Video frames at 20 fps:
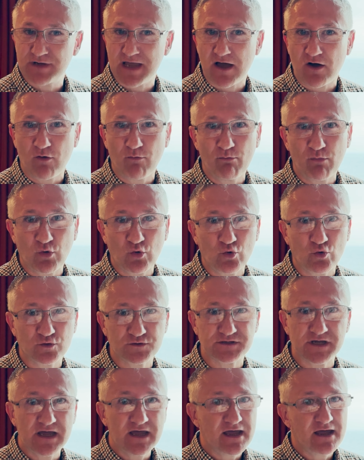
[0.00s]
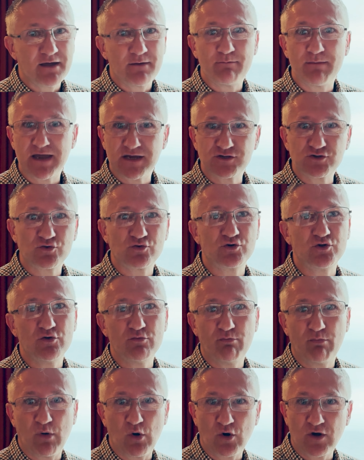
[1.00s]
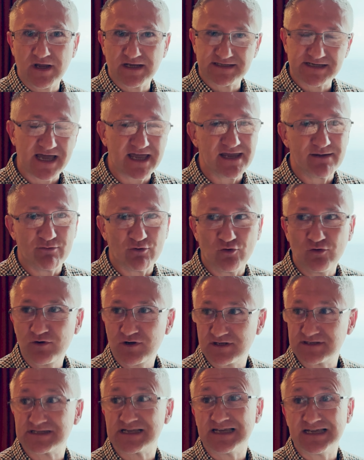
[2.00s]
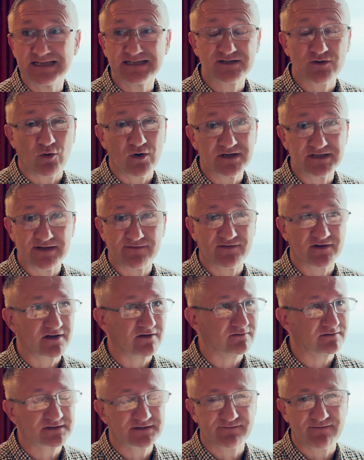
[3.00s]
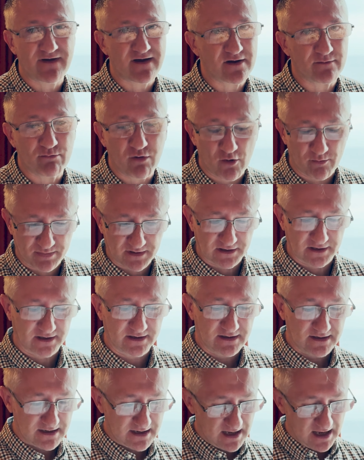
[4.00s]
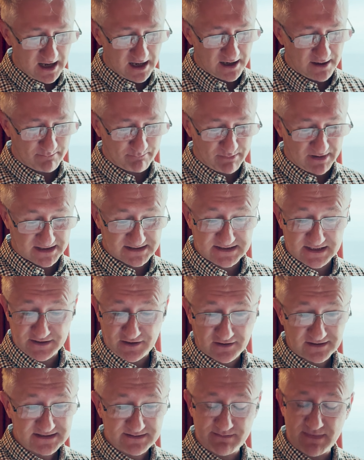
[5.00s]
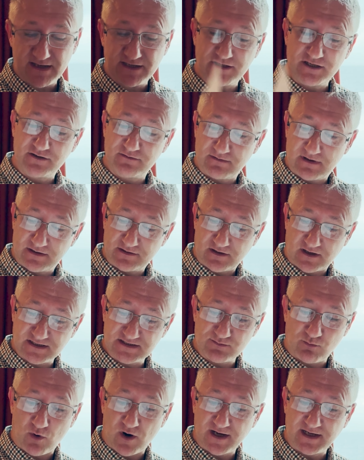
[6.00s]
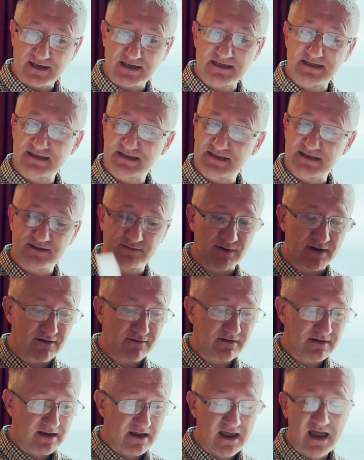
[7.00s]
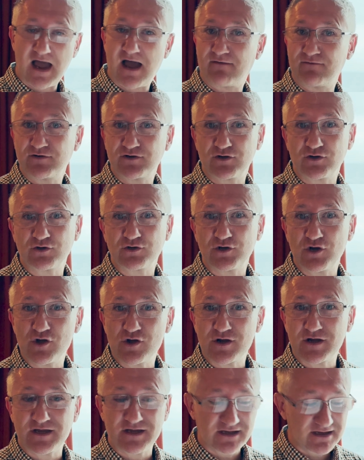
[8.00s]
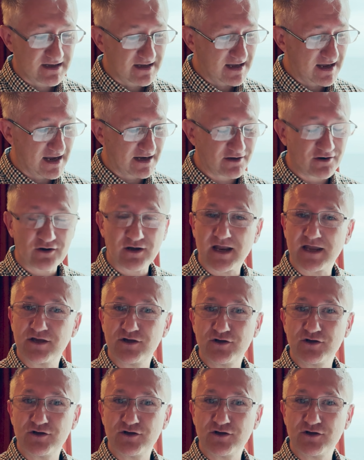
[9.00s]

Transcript: get on board, make sure you book a table, because it is quite difficult. It's very popular. But it's a nice menu, nice wine list as well. Having a good look, and I'll let